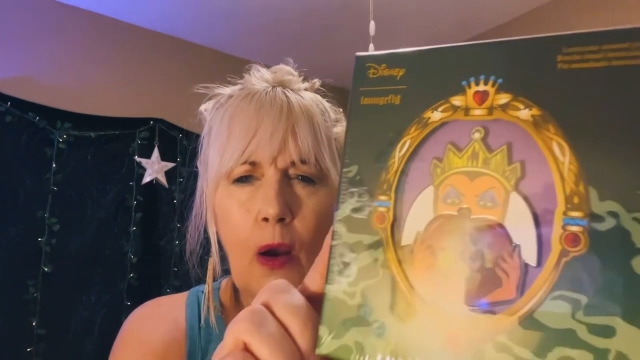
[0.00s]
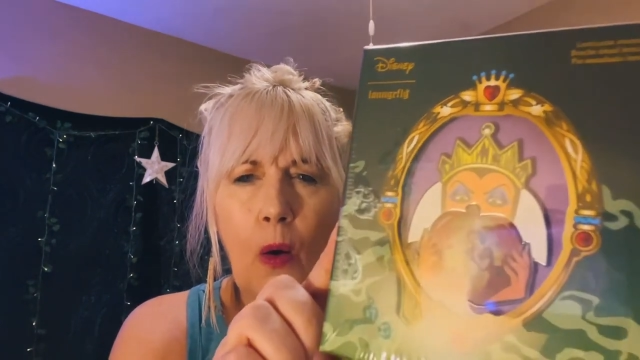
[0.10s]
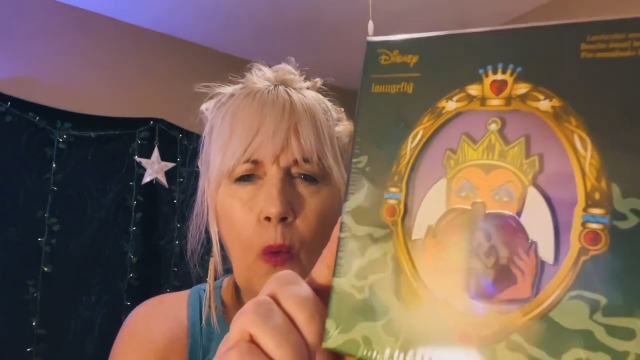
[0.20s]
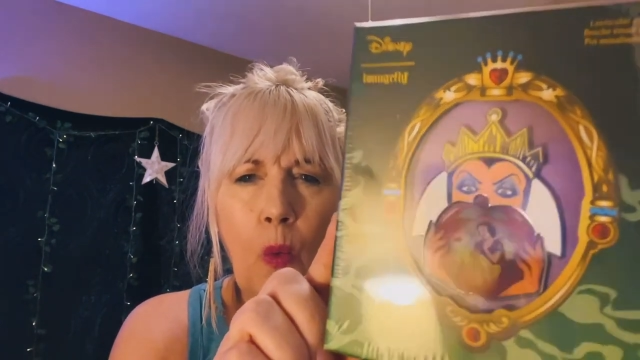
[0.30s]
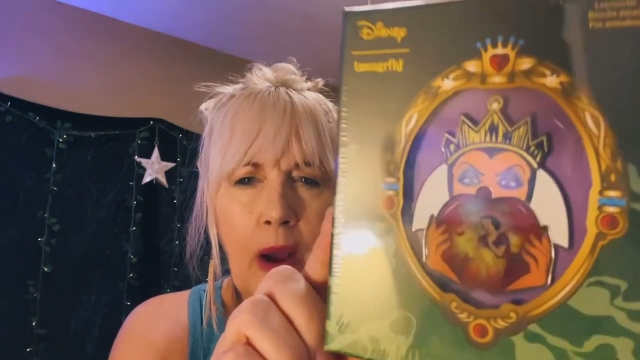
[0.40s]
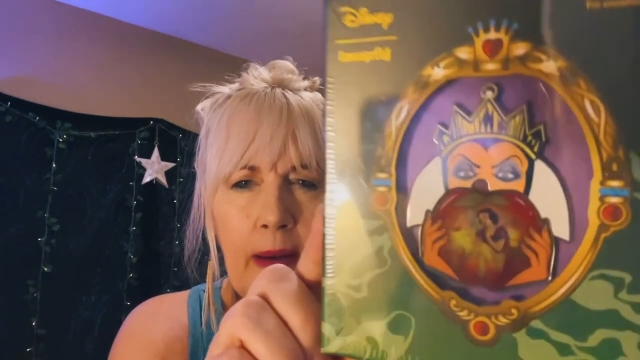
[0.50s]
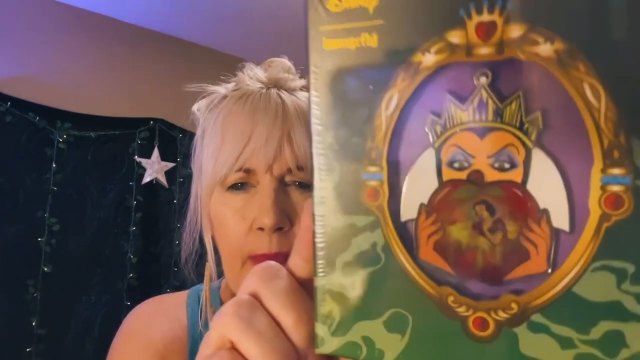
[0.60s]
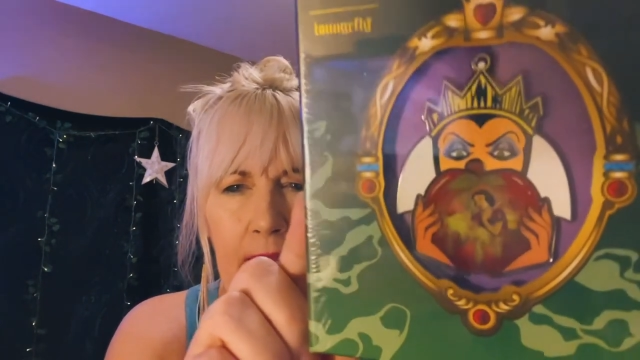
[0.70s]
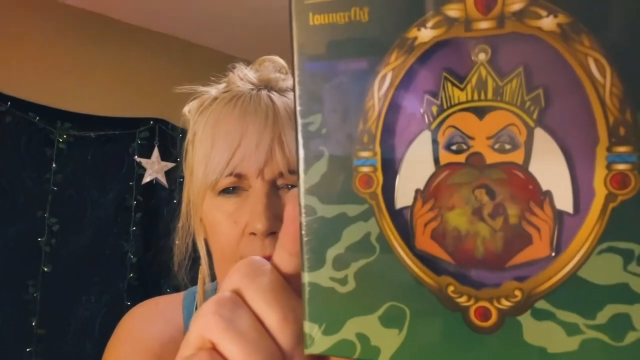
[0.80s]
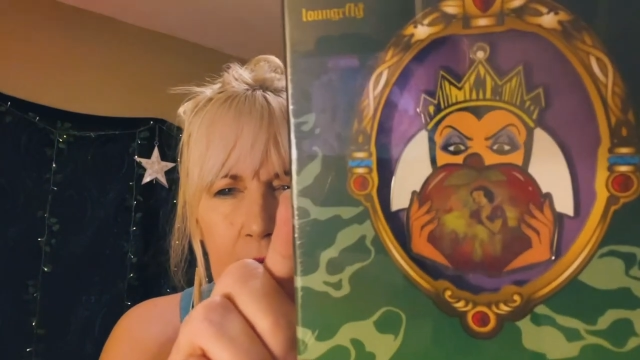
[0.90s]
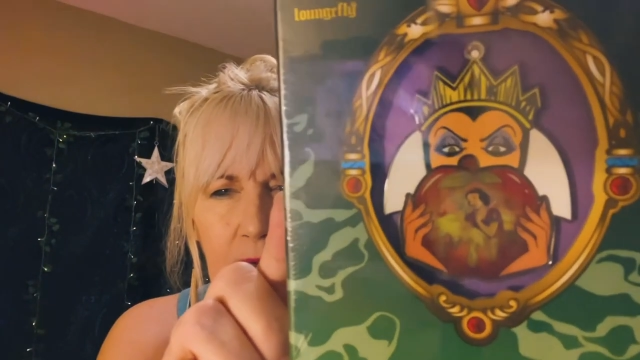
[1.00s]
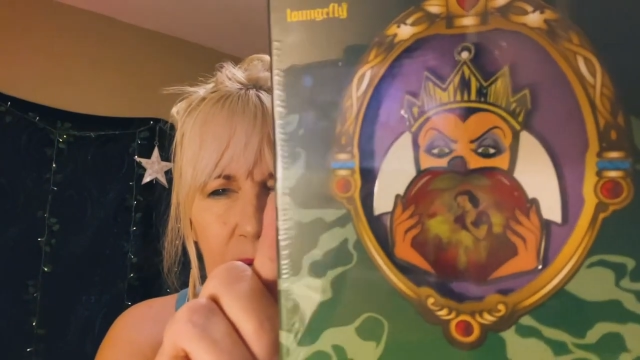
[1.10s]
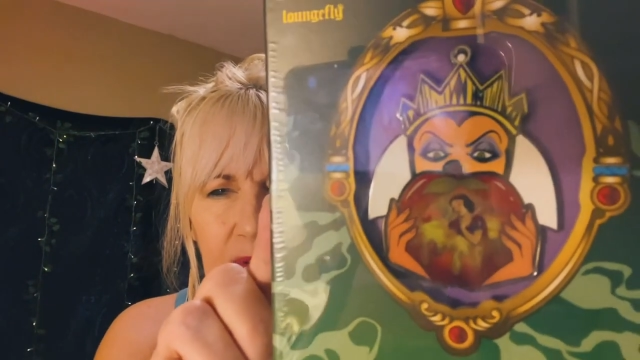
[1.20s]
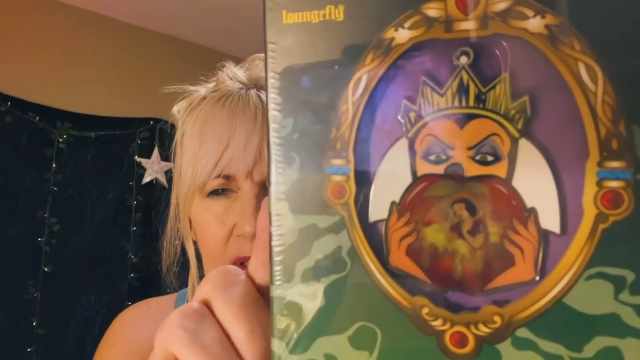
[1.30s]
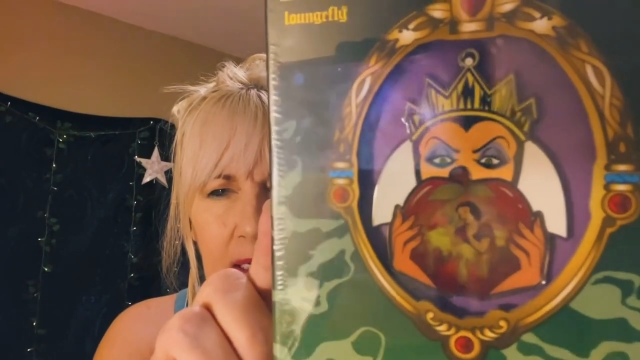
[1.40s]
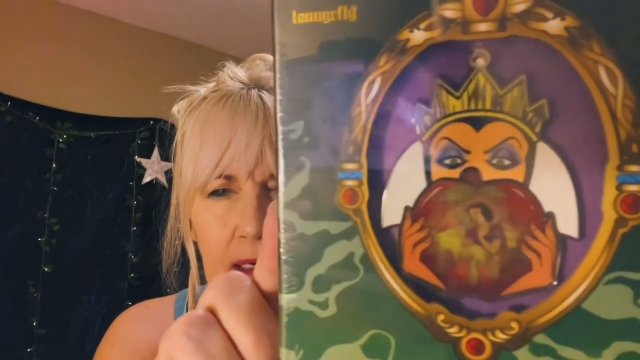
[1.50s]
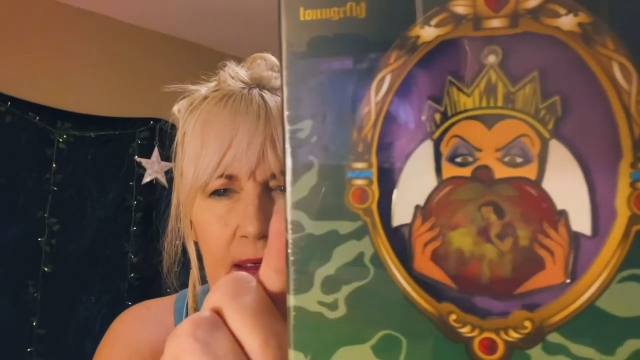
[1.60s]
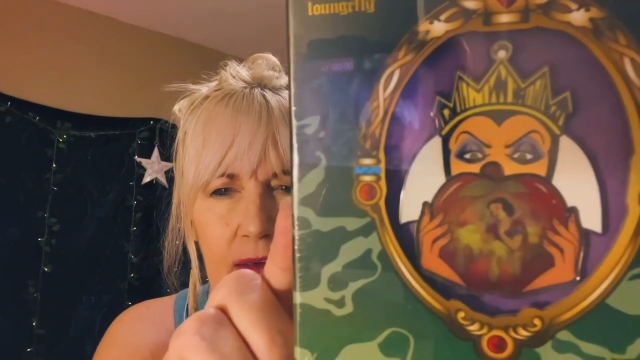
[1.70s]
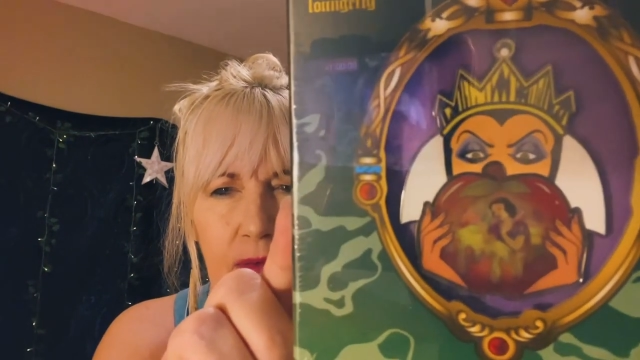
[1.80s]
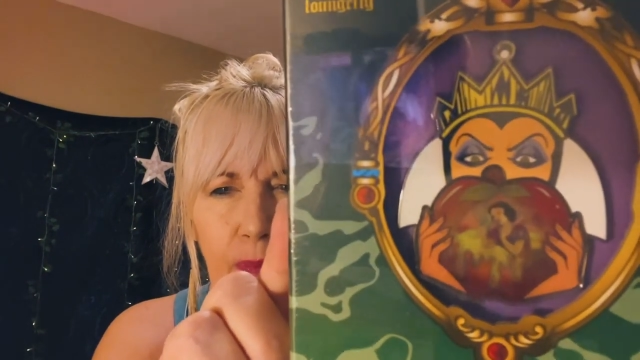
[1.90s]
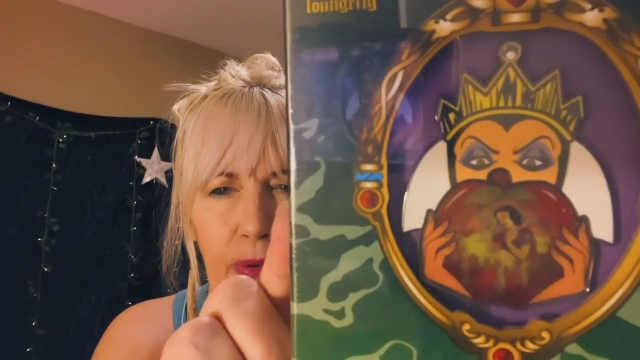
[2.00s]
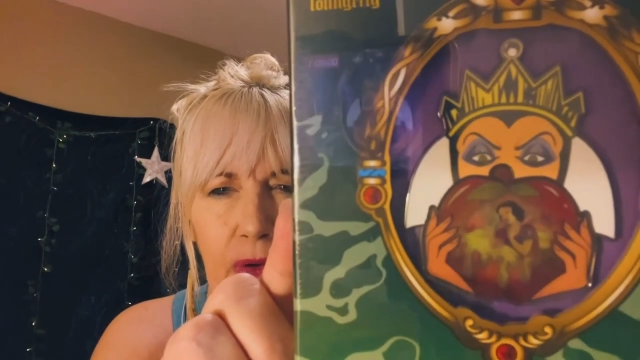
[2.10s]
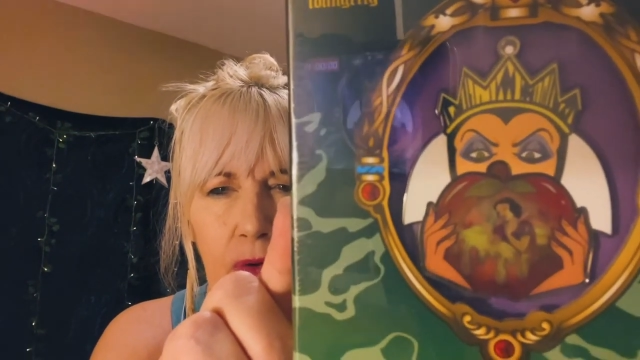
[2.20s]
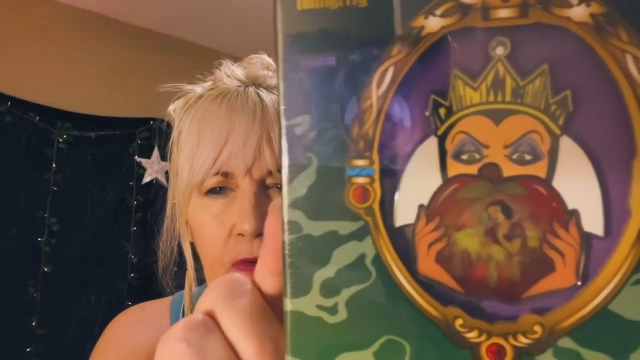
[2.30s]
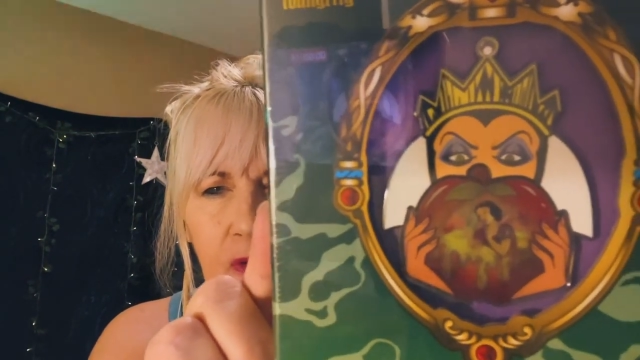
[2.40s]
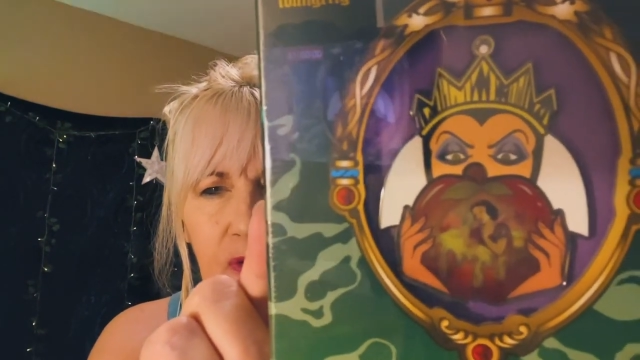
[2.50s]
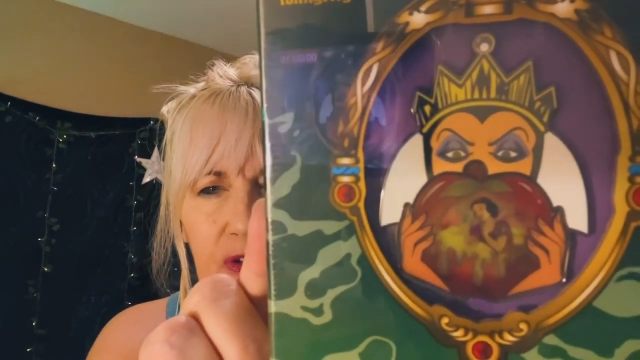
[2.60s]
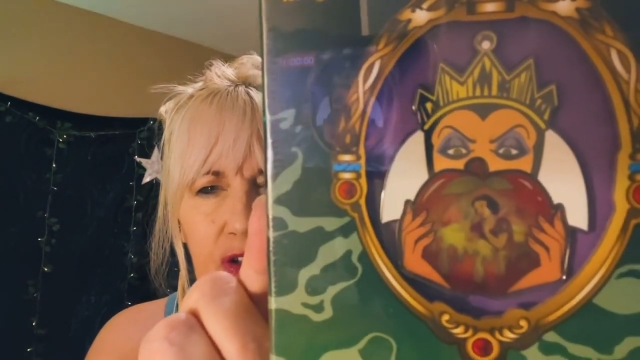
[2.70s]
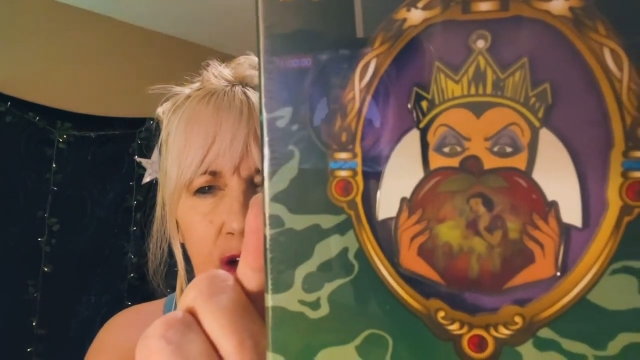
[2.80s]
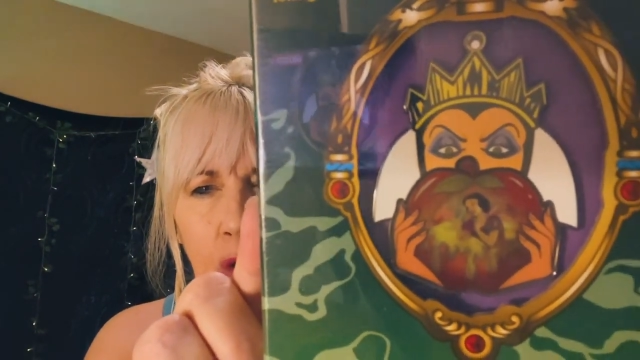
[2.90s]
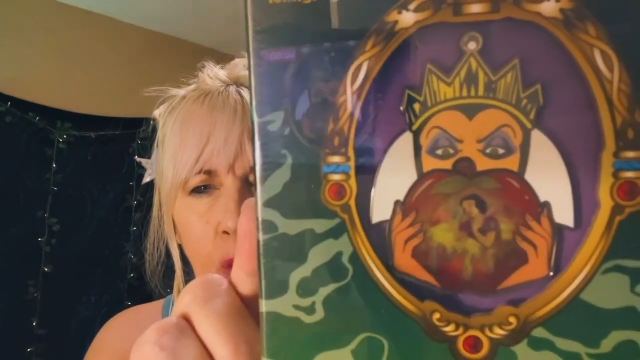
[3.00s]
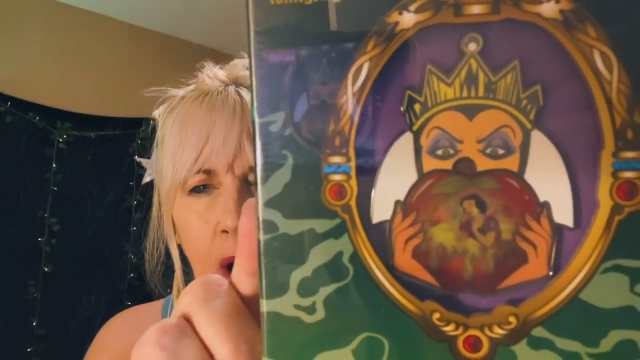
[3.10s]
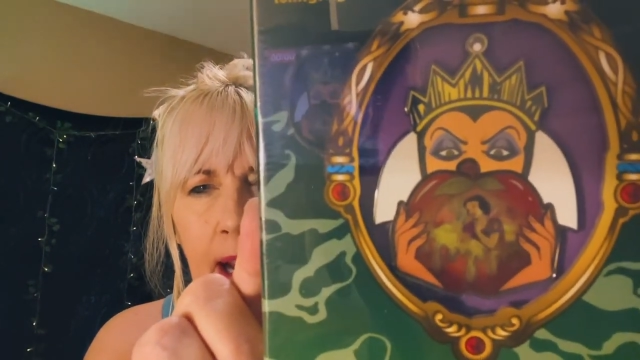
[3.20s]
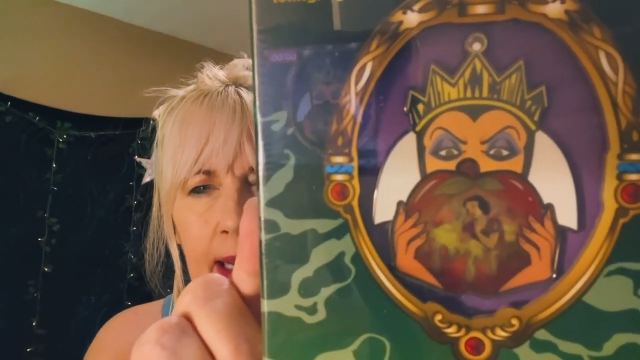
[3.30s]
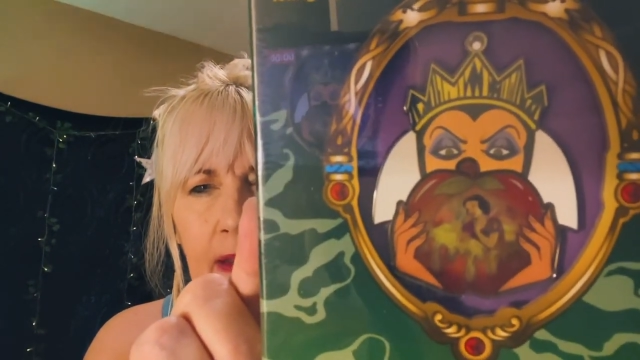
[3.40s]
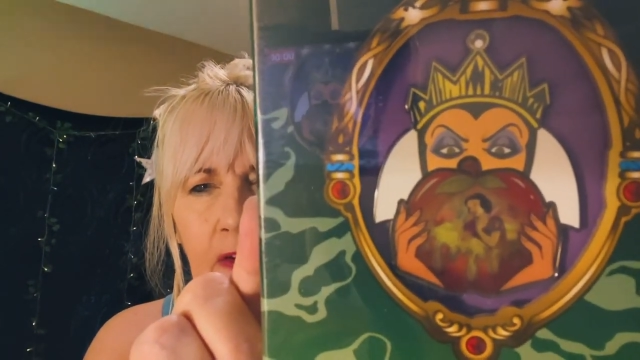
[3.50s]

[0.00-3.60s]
One minute you see beautiful Snow White in